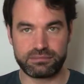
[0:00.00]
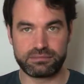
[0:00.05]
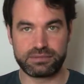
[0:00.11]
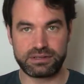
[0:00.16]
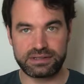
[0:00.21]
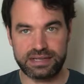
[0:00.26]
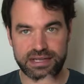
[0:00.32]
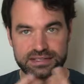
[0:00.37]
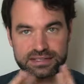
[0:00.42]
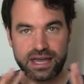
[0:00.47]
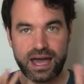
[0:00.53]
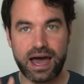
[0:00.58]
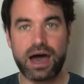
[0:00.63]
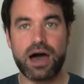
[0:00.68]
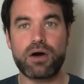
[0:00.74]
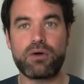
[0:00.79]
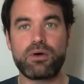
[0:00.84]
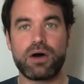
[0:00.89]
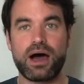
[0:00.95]
That's
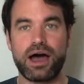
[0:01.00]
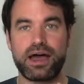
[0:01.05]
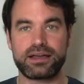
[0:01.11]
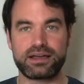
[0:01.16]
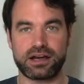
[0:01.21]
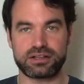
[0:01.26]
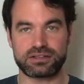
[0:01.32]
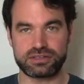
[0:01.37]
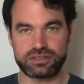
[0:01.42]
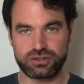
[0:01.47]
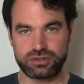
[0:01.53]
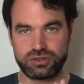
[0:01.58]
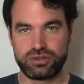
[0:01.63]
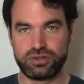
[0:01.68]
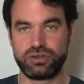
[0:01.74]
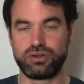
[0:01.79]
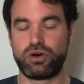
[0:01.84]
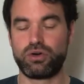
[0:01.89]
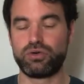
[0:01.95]
how I got to
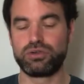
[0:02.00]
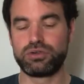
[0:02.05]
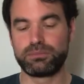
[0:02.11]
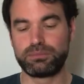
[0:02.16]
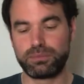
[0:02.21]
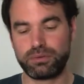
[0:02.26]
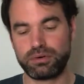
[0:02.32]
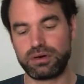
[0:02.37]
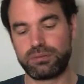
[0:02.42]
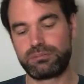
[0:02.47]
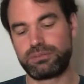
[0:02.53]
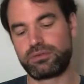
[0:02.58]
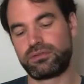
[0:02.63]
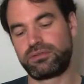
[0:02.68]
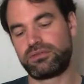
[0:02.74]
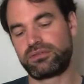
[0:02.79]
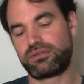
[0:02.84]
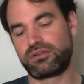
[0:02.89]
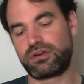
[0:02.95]
know the
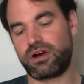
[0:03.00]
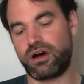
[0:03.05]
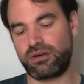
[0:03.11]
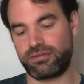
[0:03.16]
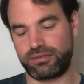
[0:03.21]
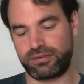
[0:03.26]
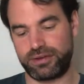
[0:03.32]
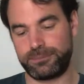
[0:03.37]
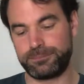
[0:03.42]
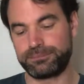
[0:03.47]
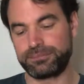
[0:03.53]
Bulletproof coffee.